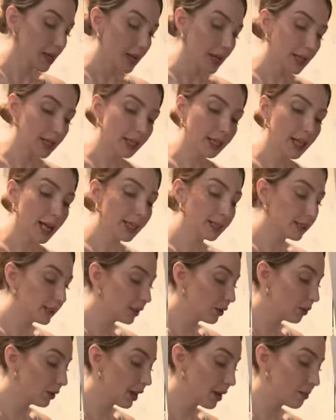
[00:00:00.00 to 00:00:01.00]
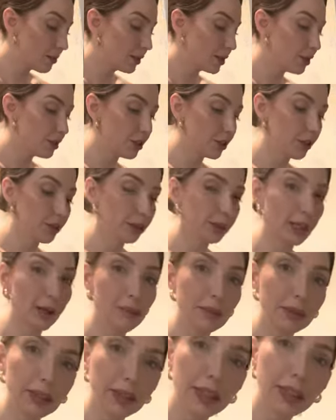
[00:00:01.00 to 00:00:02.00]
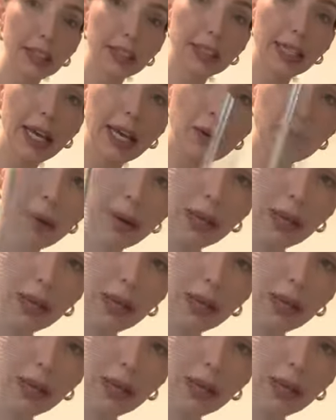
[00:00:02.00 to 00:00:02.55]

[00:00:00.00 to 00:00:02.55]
And then lastly, what I'm gonna do is I'm just gonna take my